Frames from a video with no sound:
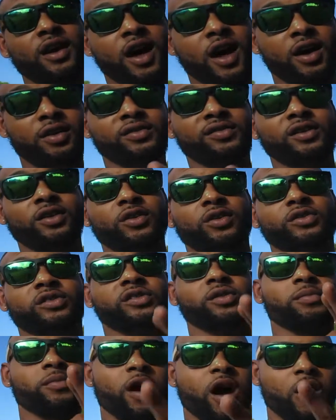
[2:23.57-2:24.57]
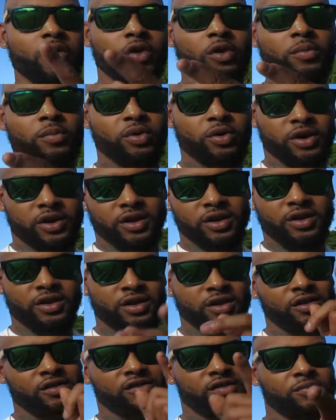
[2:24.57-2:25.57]
also tomorrow morning.
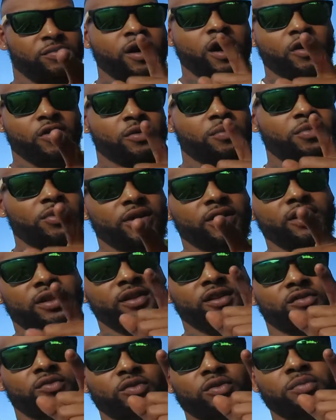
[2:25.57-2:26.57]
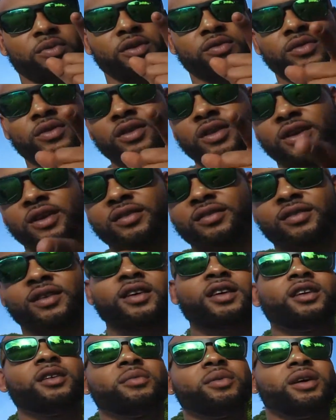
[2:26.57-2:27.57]
Tomorrow morning, this will be released
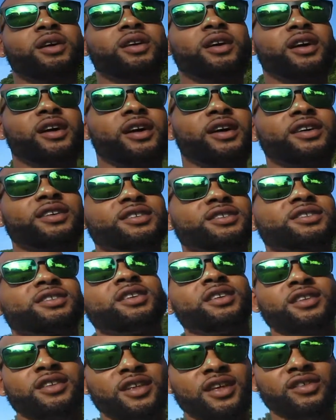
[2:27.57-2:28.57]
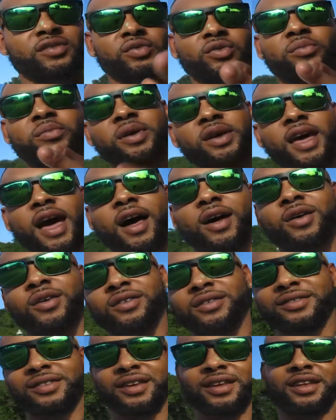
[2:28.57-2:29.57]
because this will be out
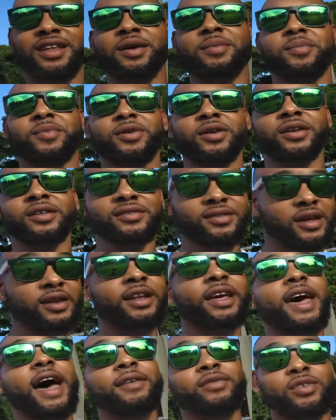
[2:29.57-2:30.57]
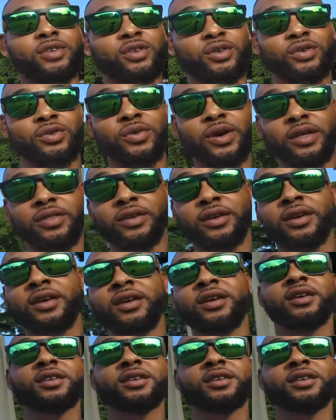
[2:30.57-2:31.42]
on Sunday morning, Sunday afternoon rather.